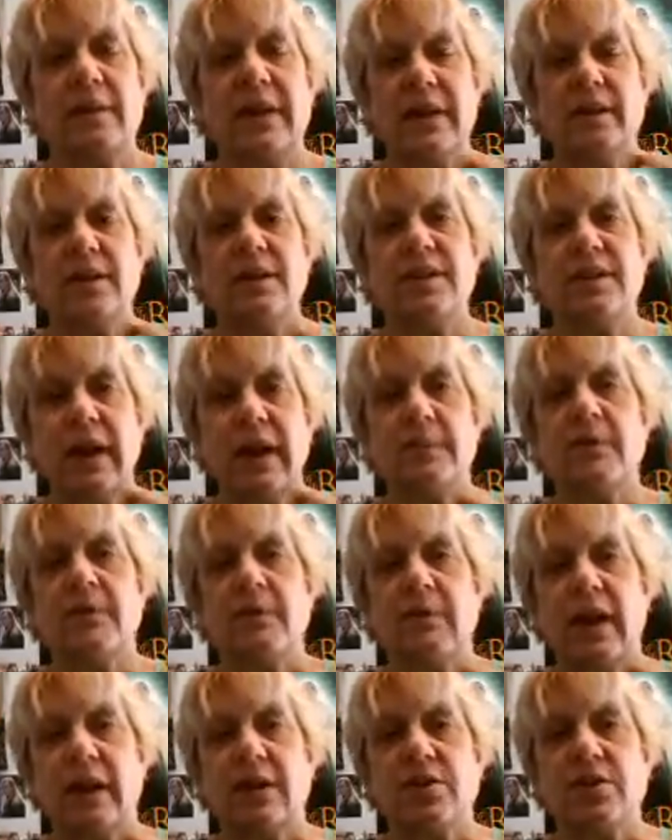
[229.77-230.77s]
be in the same
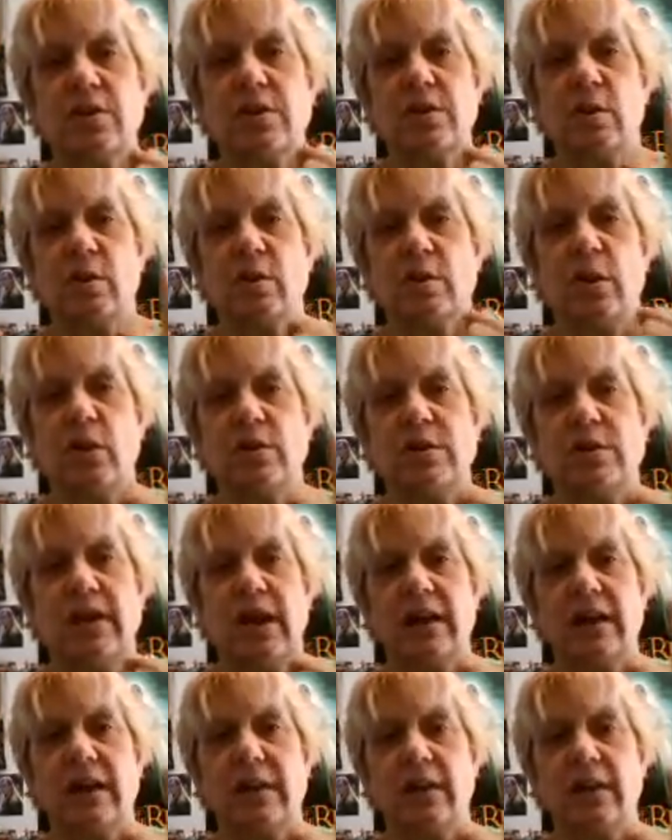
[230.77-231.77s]
direction of the
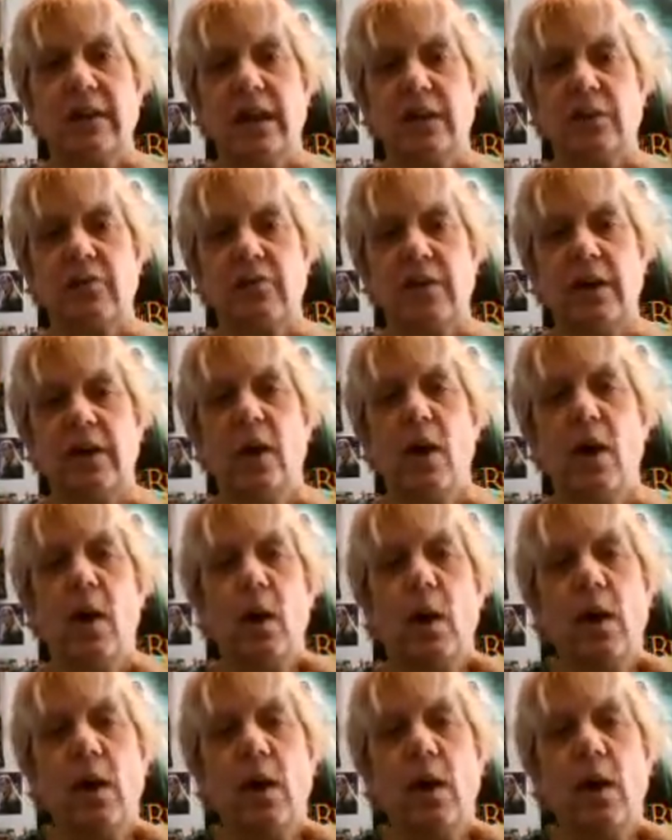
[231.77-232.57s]
proton and the electron,